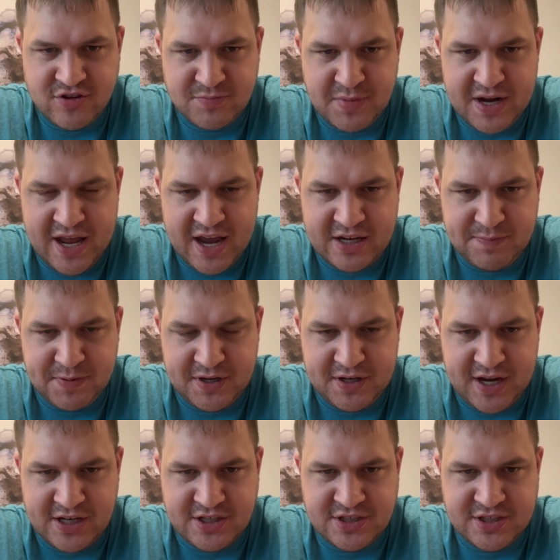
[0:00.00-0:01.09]
As many
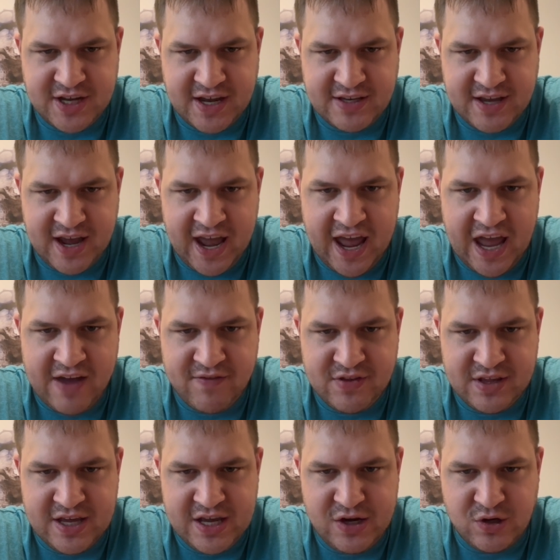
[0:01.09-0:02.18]
expectations as I have
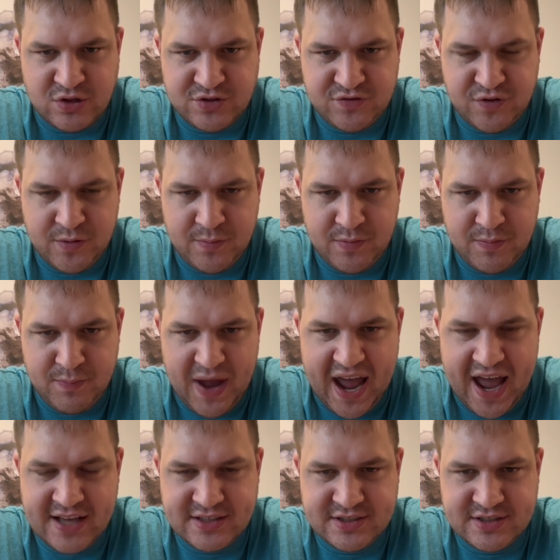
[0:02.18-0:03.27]
in the Eagles from the
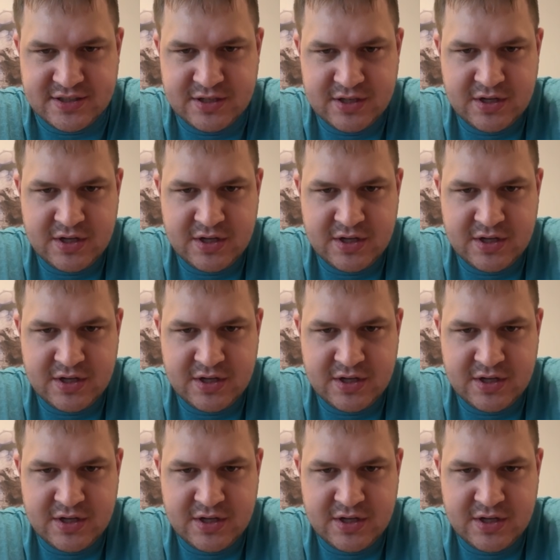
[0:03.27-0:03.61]
past,